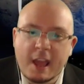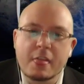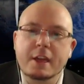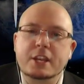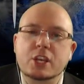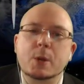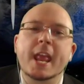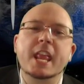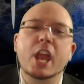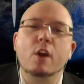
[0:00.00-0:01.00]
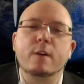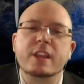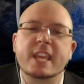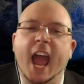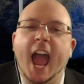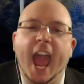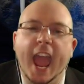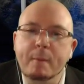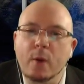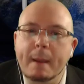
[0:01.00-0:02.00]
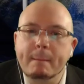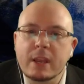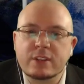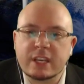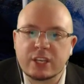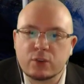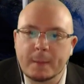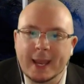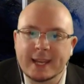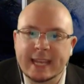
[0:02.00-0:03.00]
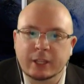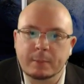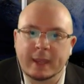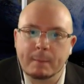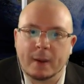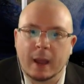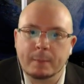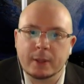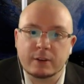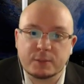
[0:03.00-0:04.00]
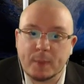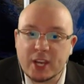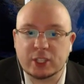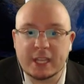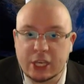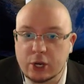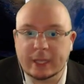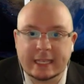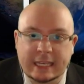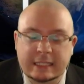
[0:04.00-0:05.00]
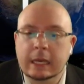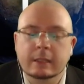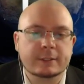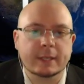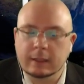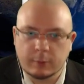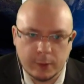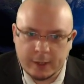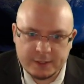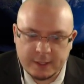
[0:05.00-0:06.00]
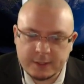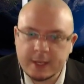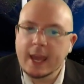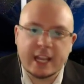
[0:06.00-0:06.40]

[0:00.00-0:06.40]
the trend over time, when music streaming and download became popular, especially in the early days, this is a hell of a run-on sentence,